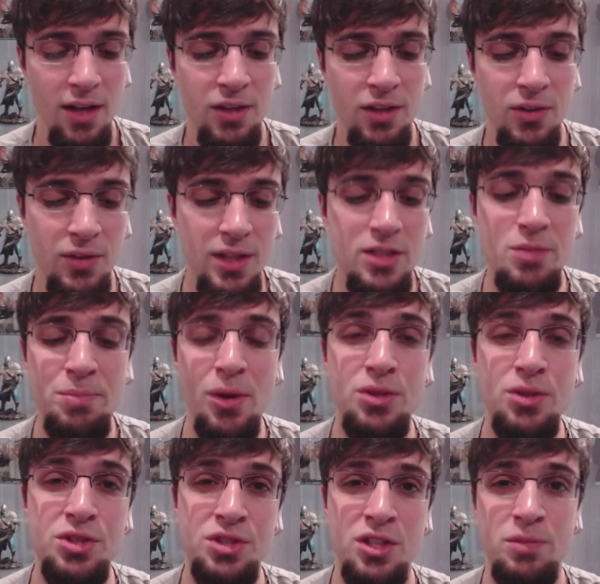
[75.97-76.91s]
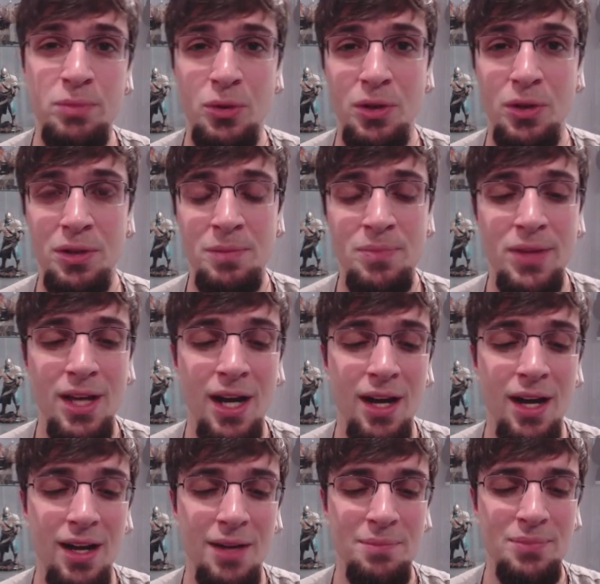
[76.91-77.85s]
you need to purchase this board.
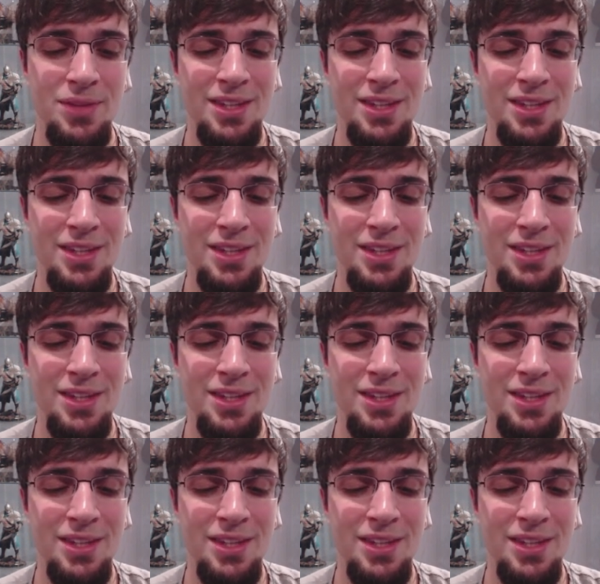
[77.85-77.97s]
Um,